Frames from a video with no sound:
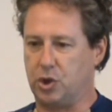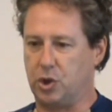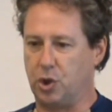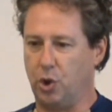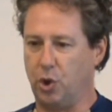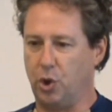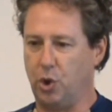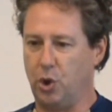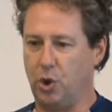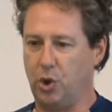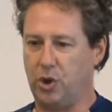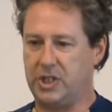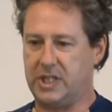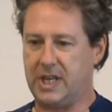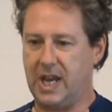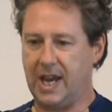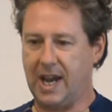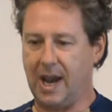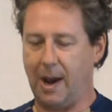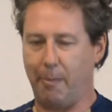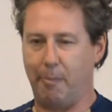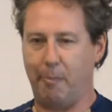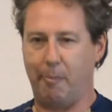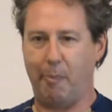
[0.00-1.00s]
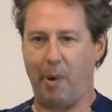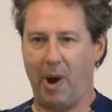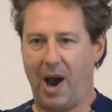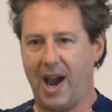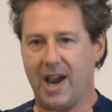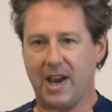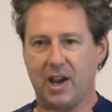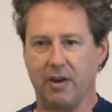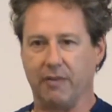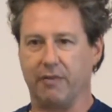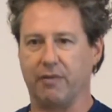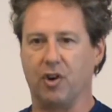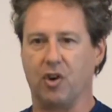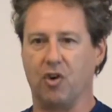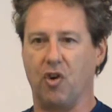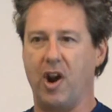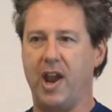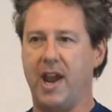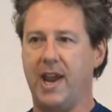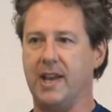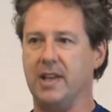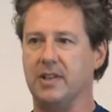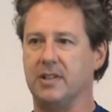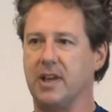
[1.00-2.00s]
to take a bag of
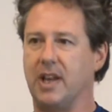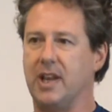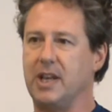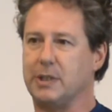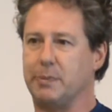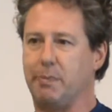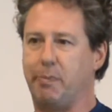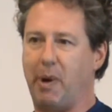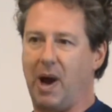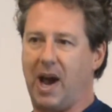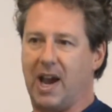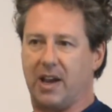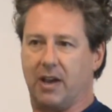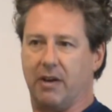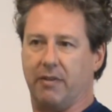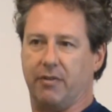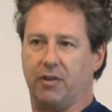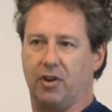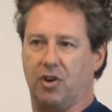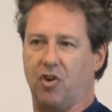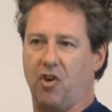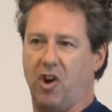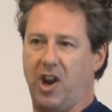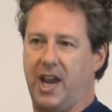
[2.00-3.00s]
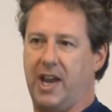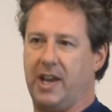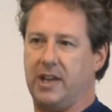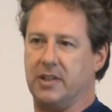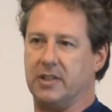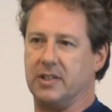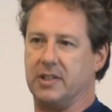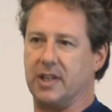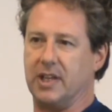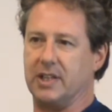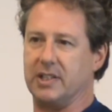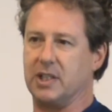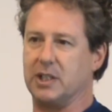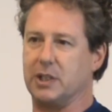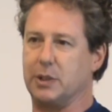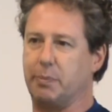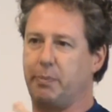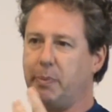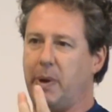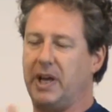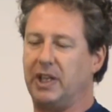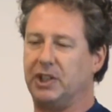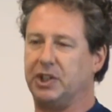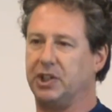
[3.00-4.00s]
grains, and this bag of grains is a
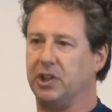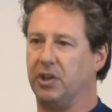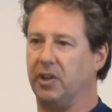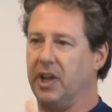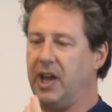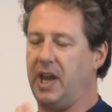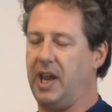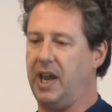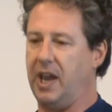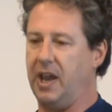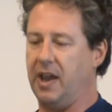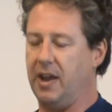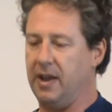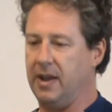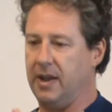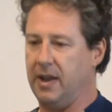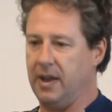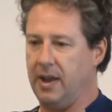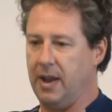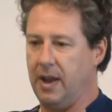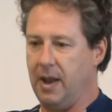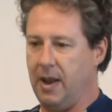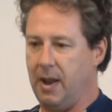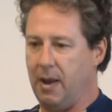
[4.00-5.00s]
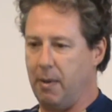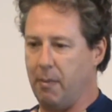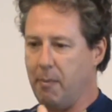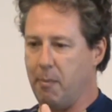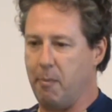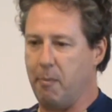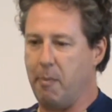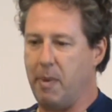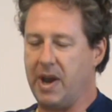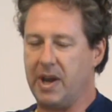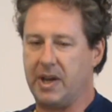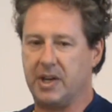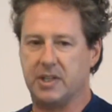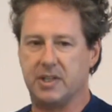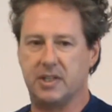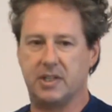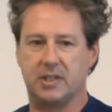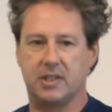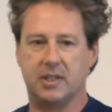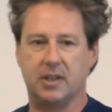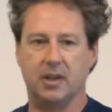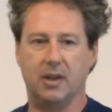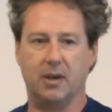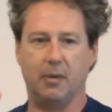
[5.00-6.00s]
specially
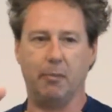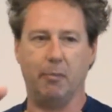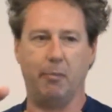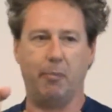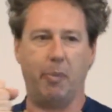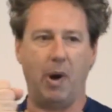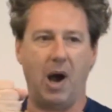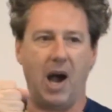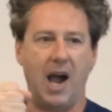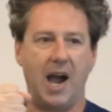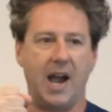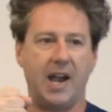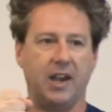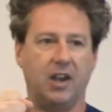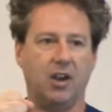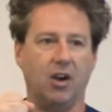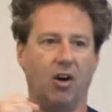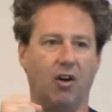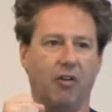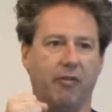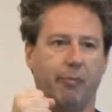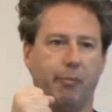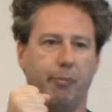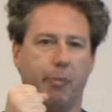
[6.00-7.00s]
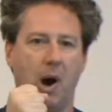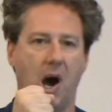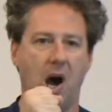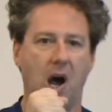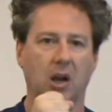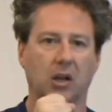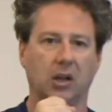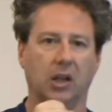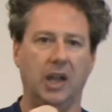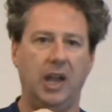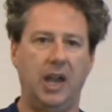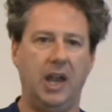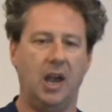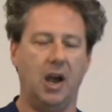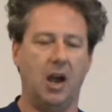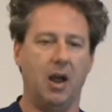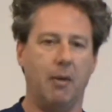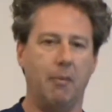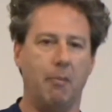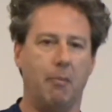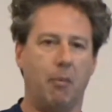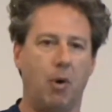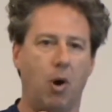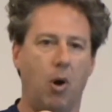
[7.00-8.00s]
mixed bag of barley
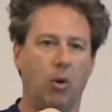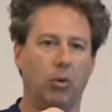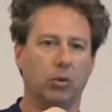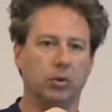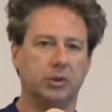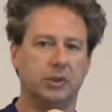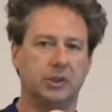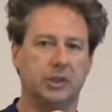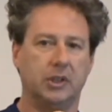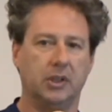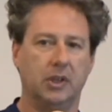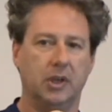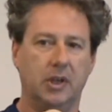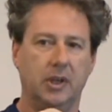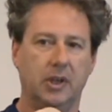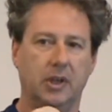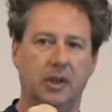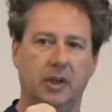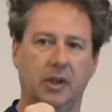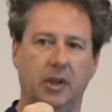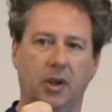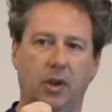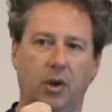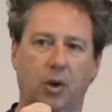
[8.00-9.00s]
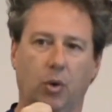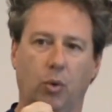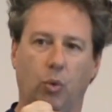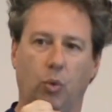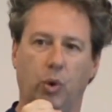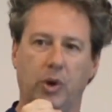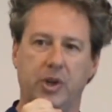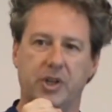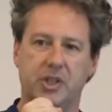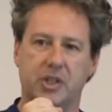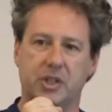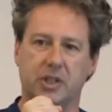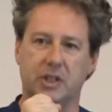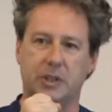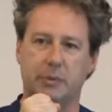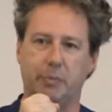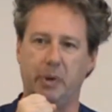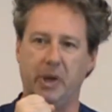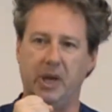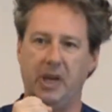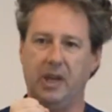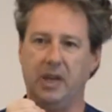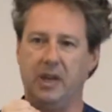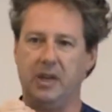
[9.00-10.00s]
and malt, which has
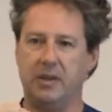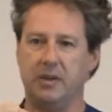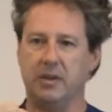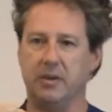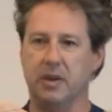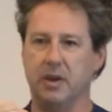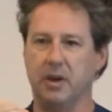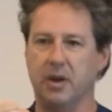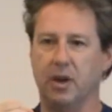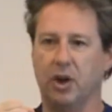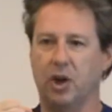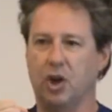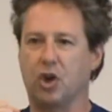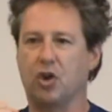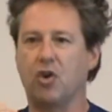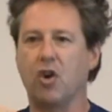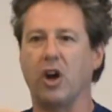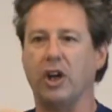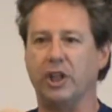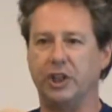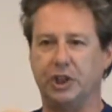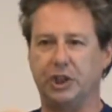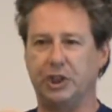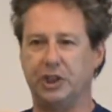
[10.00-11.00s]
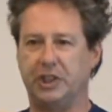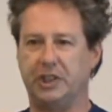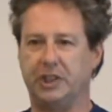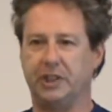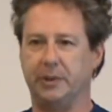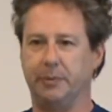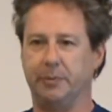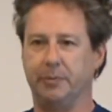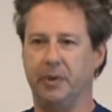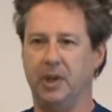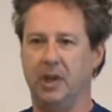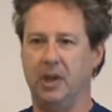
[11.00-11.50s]
been crushed